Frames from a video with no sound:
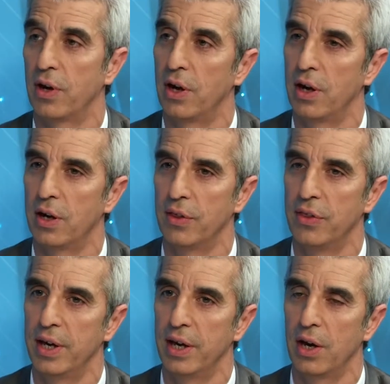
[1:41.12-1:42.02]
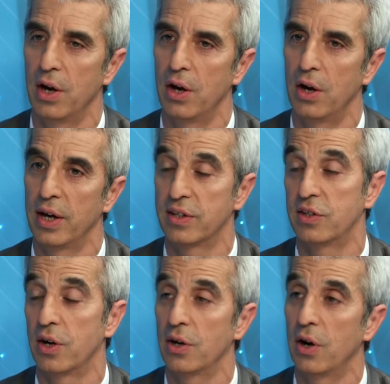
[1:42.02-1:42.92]
the
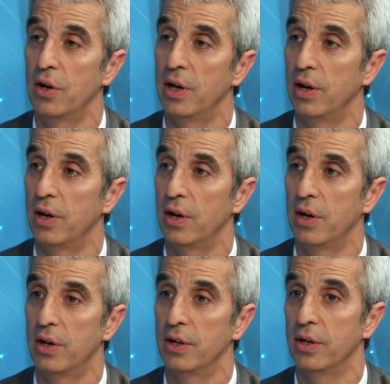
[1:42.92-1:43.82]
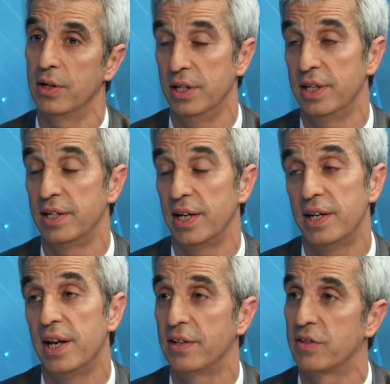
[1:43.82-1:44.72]
external
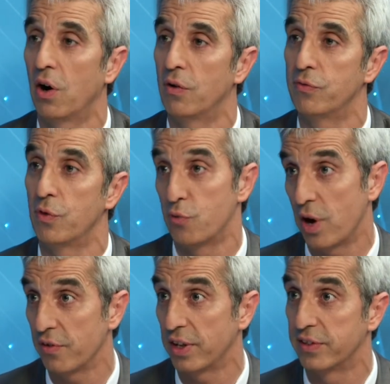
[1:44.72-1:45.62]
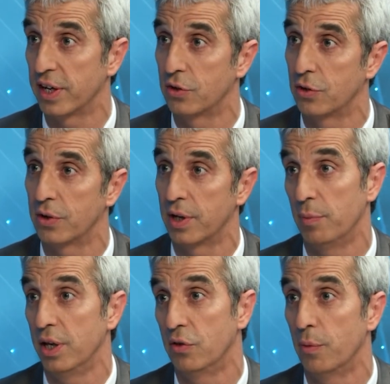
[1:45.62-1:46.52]
indebtedness of the private sector,
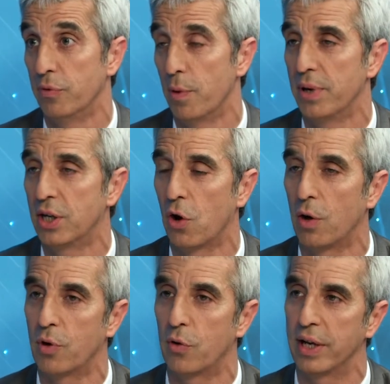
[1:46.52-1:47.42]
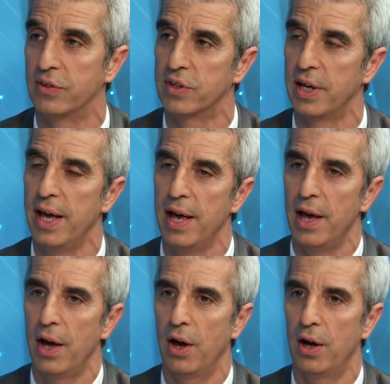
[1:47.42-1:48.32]
namely the big corporates.
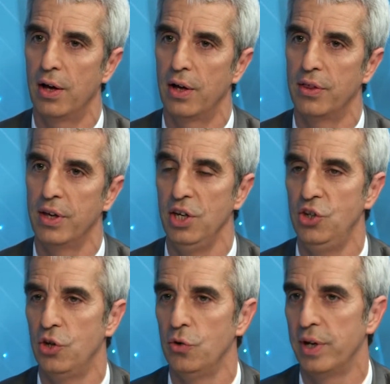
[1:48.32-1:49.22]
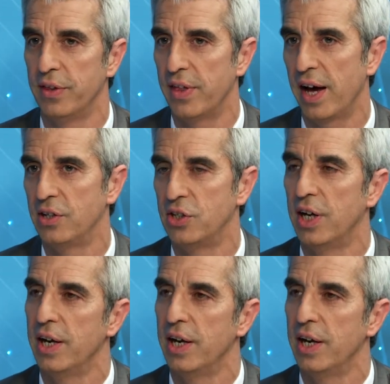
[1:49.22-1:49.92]
The issue is that